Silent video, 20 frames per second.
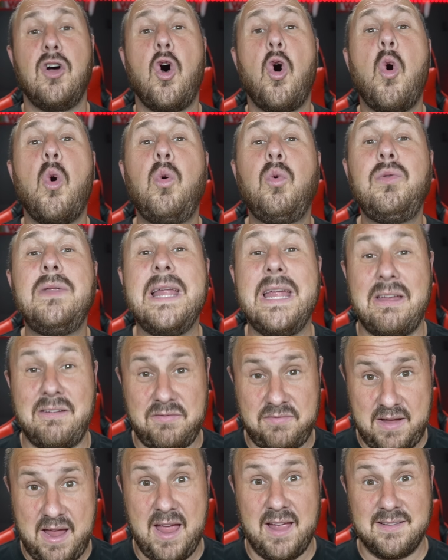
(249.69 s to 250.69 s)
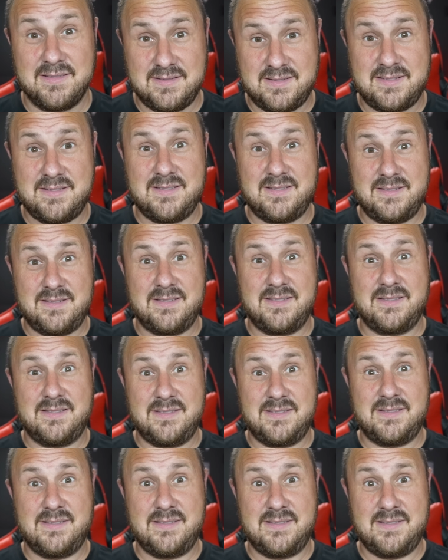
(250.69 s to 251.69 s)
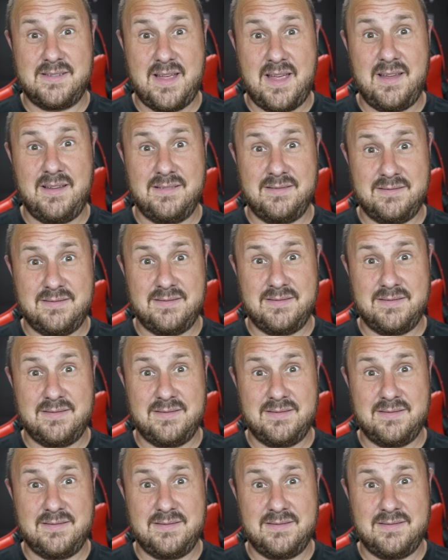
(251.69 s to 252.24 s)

OnlyFans. Okay?